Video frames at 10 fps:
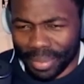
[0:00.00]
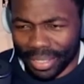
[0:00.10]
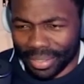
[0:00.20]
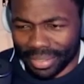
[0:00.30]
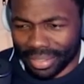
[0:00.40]

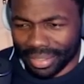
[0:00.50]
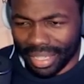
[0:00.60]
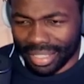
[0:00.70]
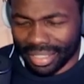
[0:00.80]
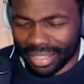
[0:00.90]
because
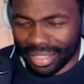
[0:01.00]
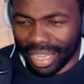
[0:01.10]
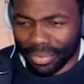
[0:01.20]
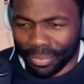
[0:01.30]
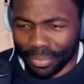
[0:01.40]
that's
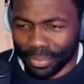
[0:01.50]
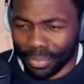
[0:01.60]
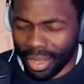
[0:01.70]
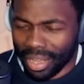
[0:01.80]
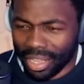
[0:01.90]
kind of
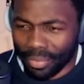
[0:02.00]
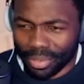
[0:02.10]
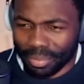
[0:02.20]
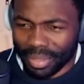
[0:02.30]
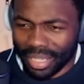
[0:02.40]
where it
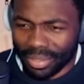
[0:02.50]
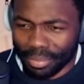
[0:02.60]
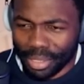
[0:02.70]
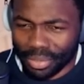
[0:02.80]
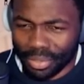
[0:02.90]
was played the
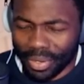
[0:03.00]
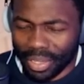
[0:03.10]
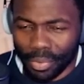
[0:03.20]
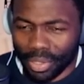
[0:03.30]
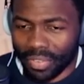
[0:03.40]
most
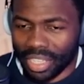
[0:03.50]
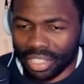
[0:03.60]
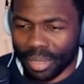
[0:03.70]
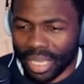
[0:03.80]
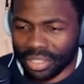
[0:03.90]
during one of the
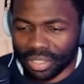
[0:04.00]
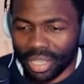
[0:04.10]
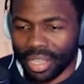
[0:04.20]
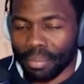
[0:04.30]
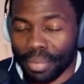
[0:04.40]
expansions.
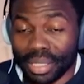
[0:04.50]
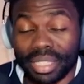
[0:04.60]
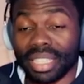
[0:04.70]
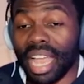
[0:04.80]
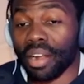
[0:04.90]
But
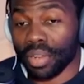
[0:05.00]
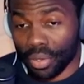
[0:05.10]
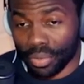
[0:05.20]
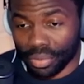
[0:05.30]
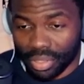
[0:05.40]

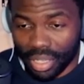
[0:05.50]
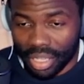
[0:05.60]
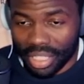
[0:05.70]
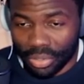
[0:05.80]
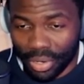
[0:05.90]
scenarios
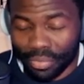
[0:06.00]
uh, that you